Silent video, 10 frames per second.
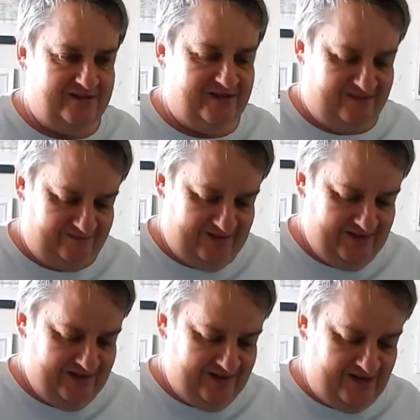just
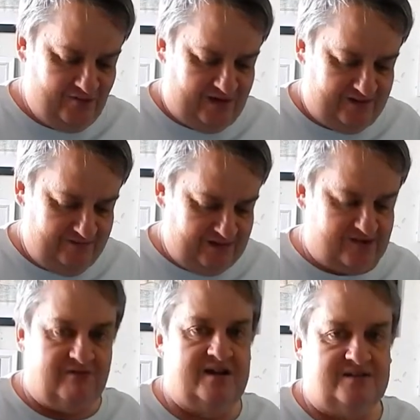tearing my
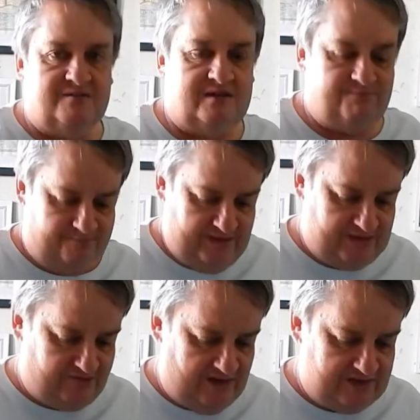hair out.
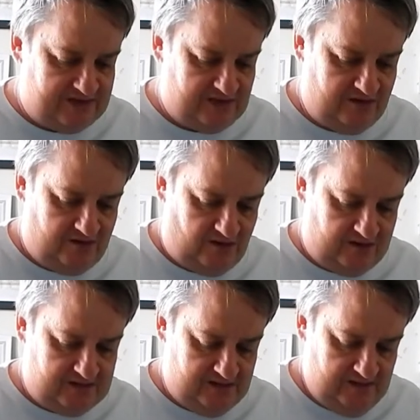Anyway,
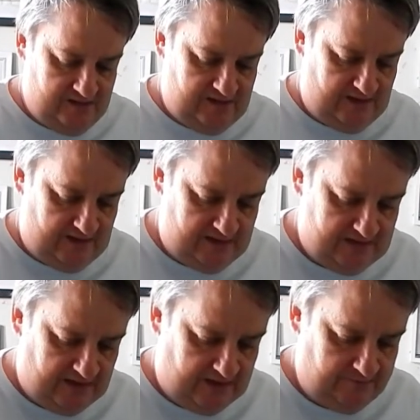it's great to
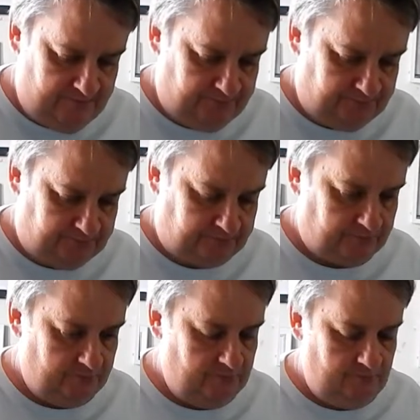see you
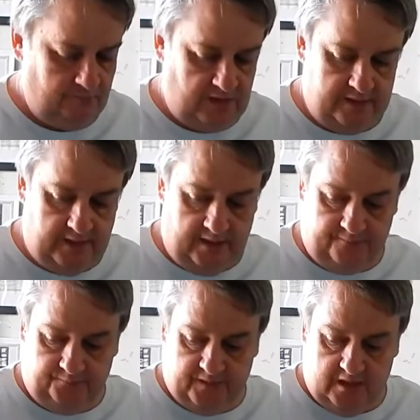guys,
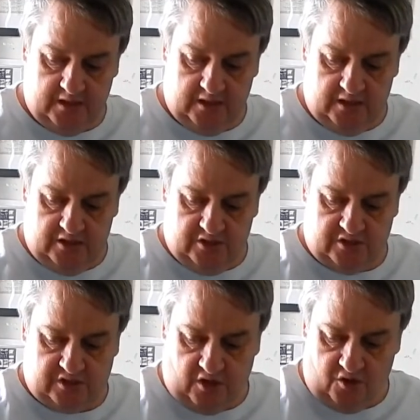and
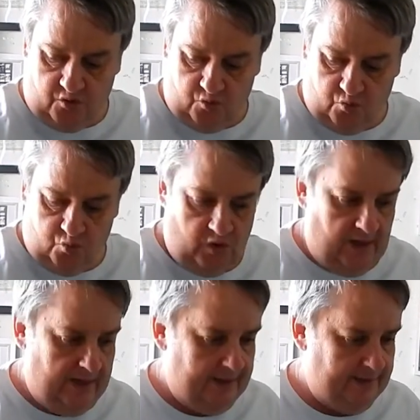
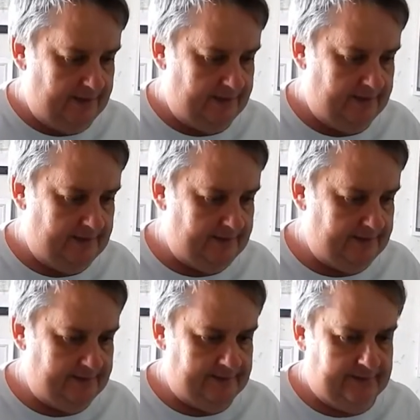yeah.
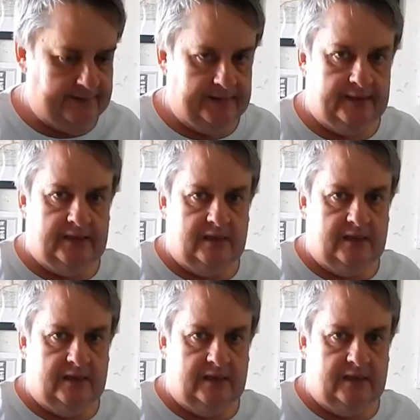So,